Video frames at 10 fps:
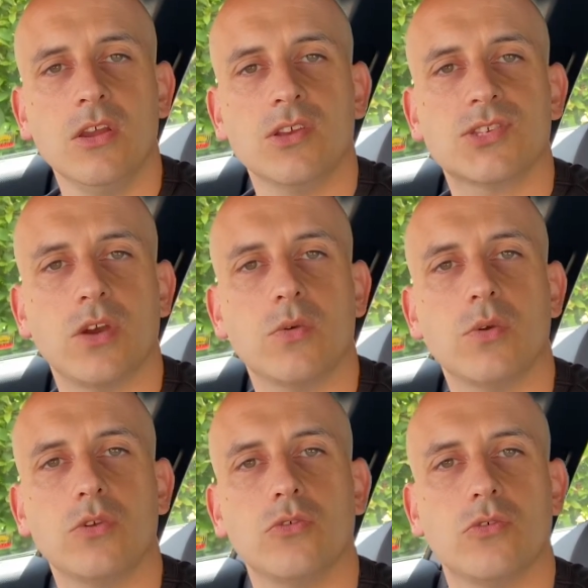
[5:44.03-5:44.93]
So
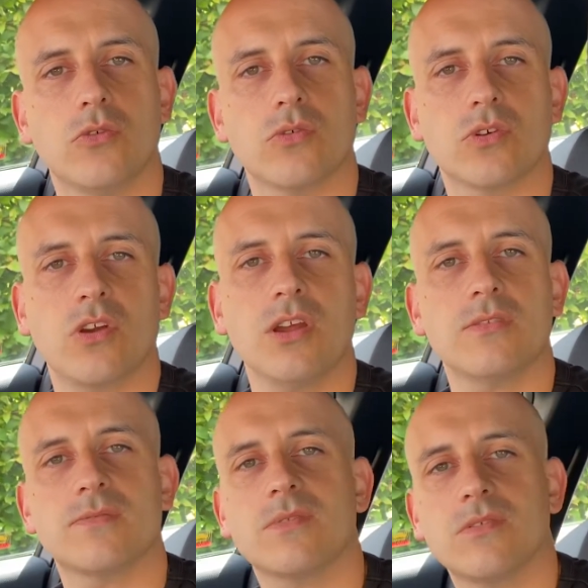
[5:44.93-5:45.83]
you're kind
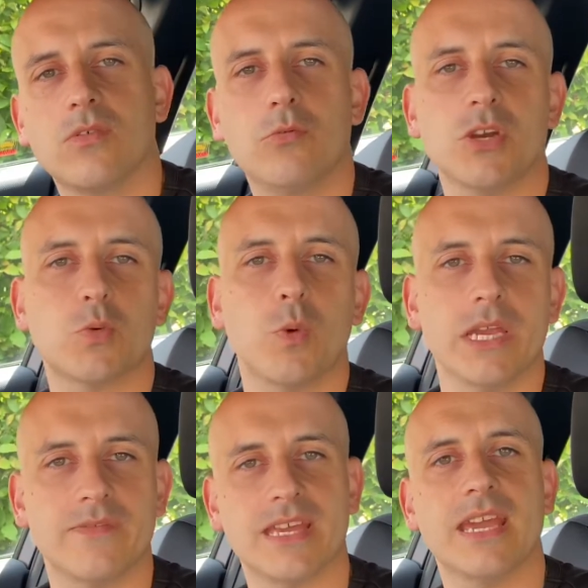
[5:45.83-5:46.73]
of almost
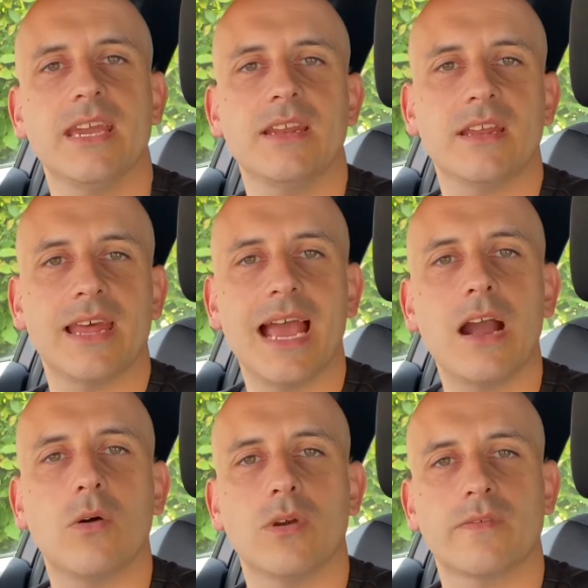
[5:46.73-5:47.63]
weaving in and
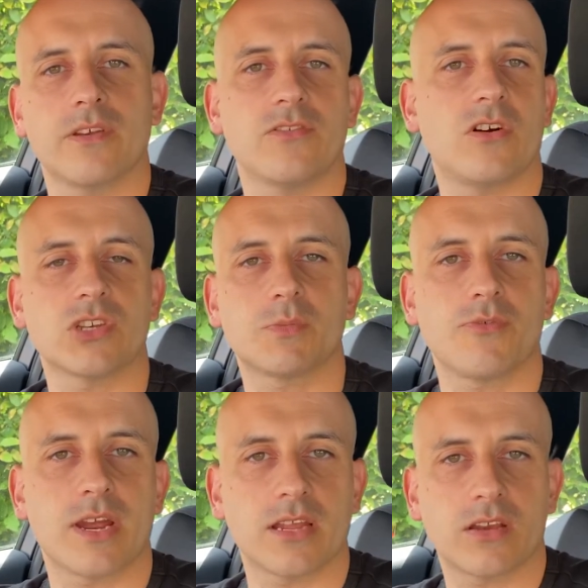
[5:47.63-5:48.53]
out if there are
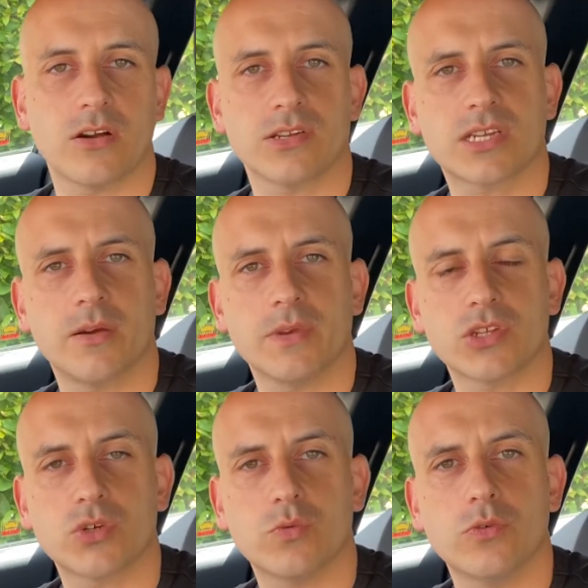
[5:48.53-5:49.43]
sporadic cars coming
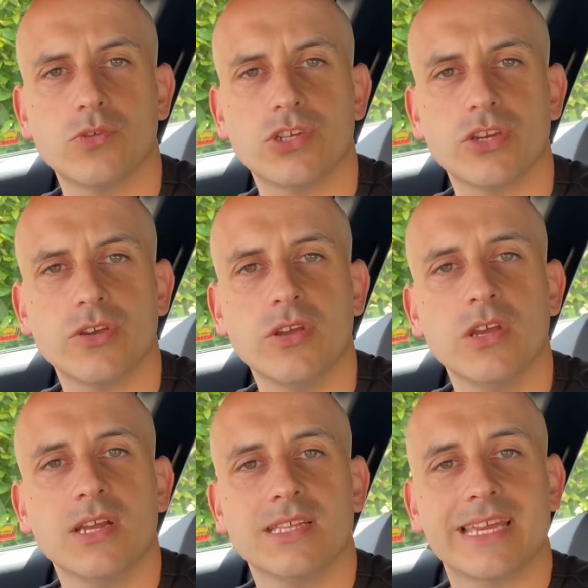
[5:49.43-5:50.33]
towards you
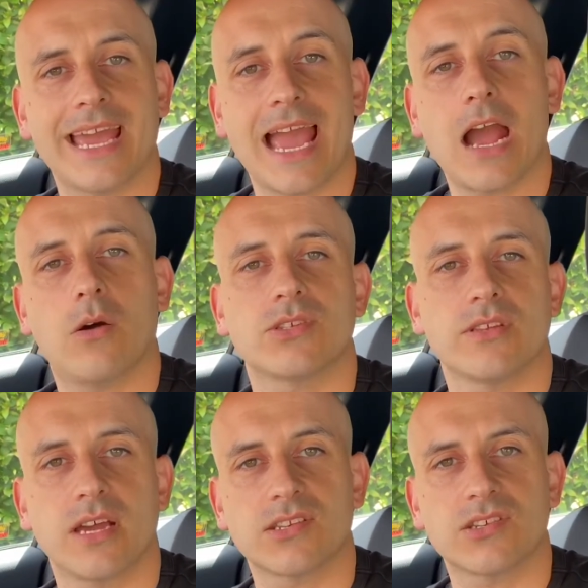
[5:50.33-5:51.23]
to get out of
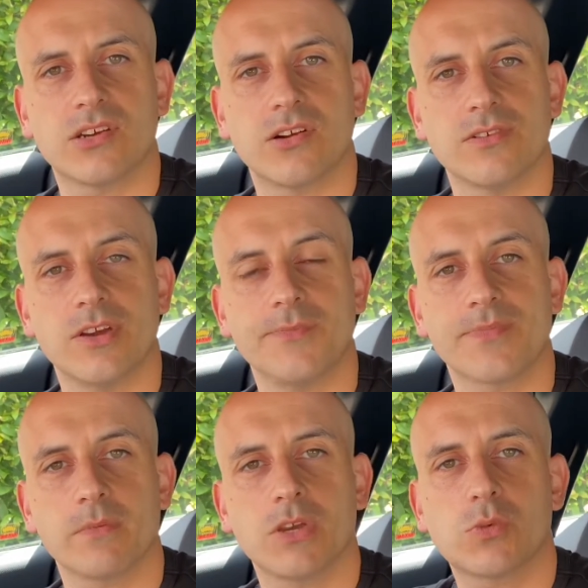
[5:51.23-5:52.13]
that scenario.
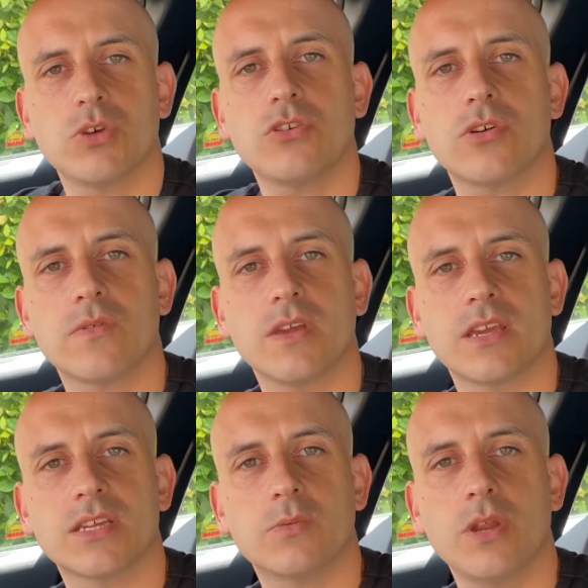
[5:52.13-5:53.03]
Because what you've got to
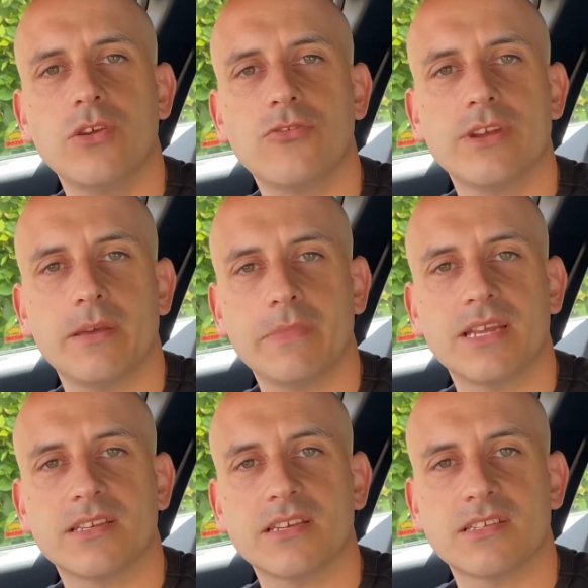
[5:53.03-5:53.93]
think is when you're in a
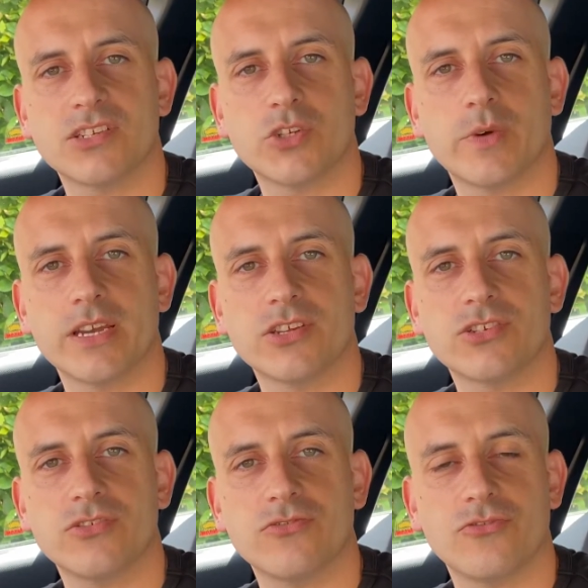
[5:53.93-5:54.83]
meeting
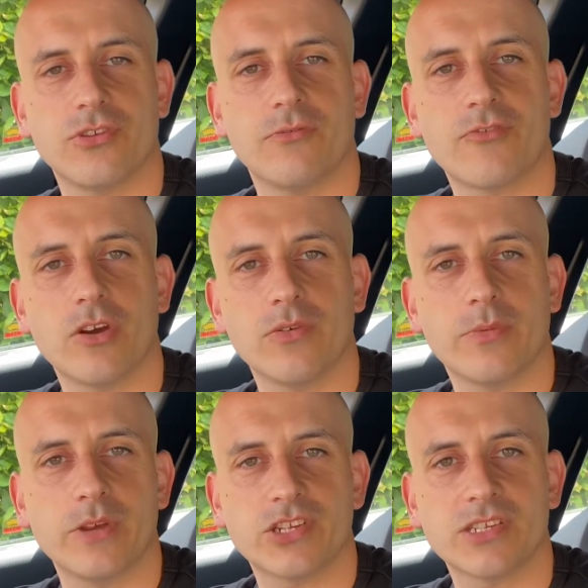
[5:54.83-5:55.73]
situation or on a road
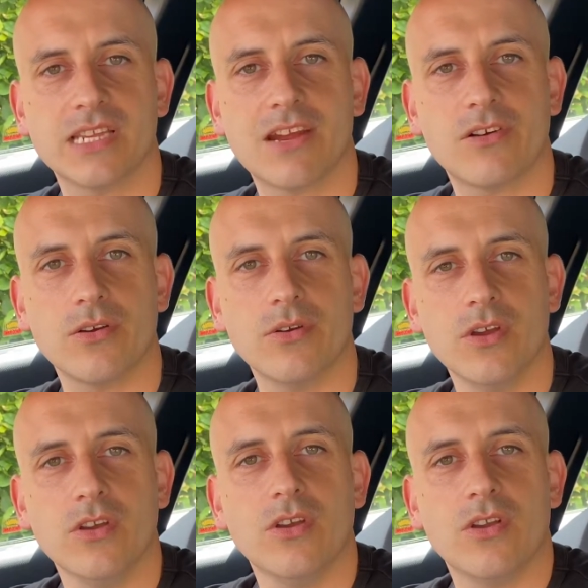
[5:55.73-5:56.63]
which is narrow,
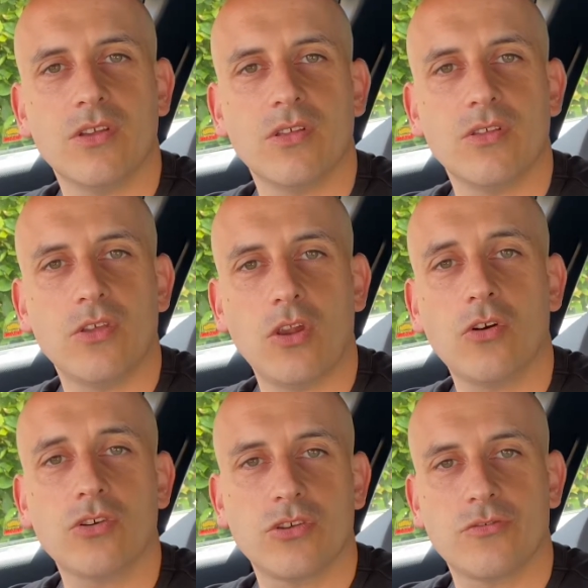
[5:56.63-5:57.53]
the
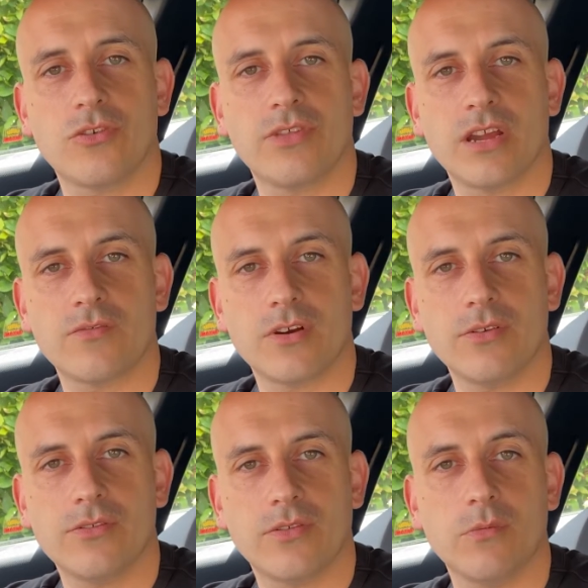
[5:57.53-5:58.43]
longer you're on that
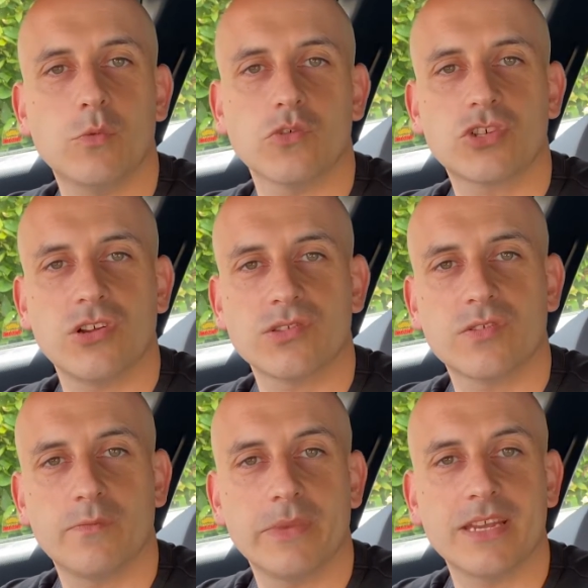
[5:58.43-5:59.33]
road, the more chance
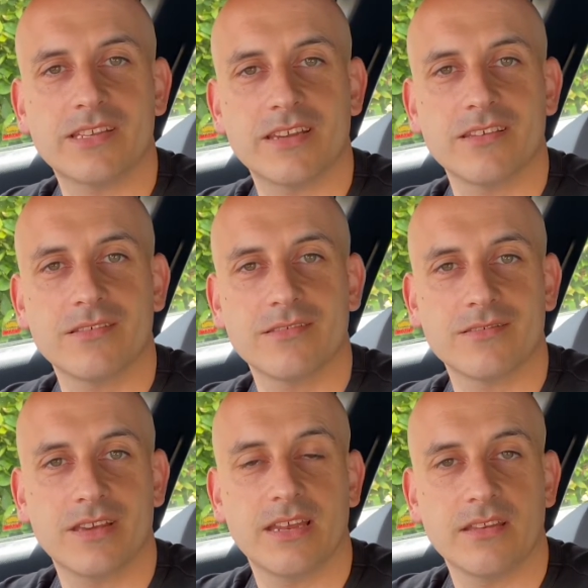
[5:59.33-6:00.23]
of meeting
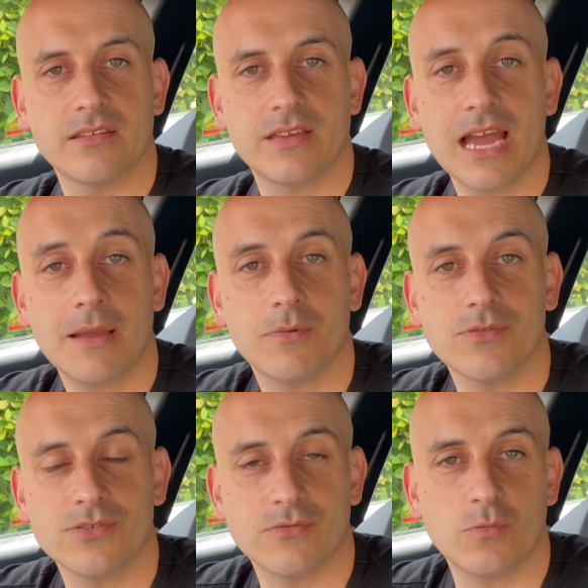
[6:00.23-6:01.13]
then
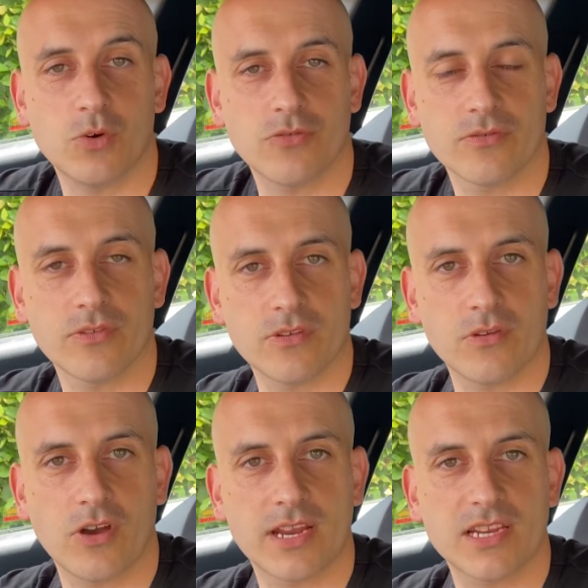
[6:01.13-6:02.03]
happens or more
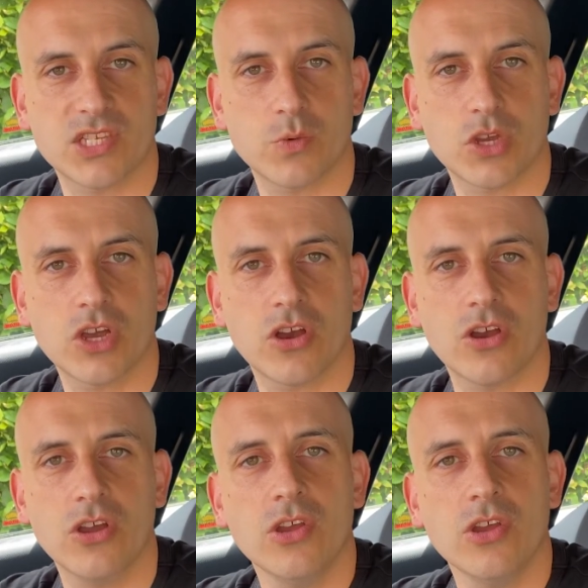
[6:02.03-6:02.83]
likely to occur.